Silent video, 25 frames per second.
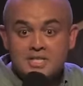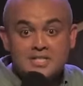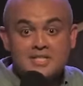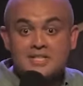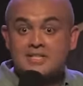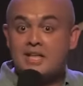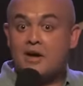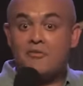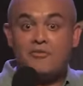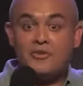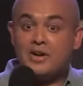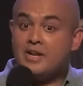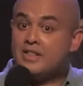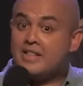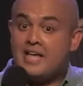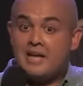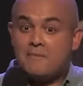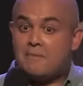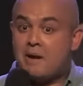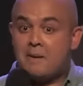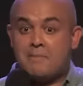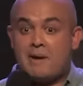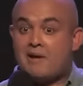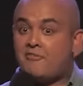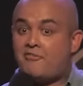it's different
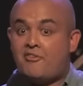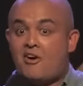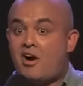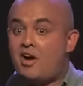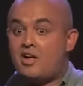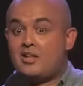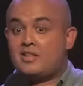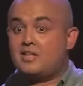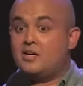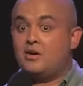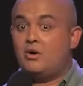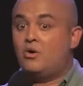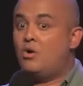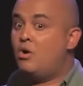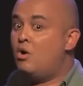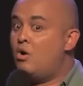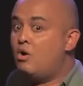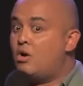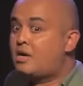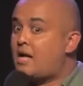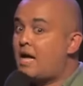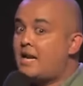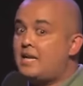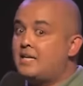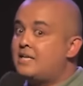there by my father.
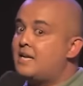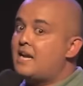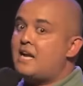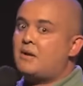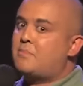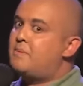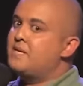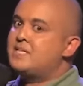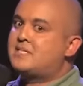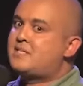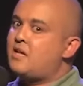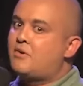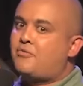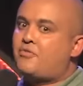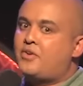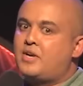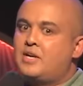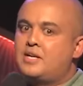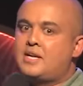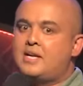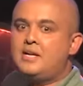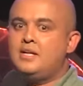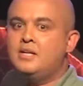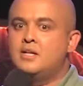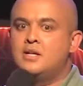Oh, colored rugby is
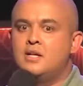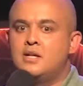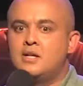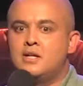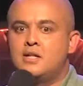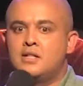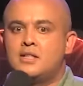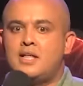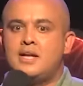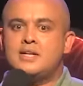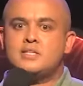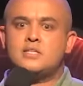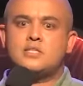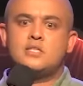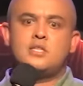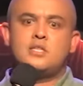different. Eh? There's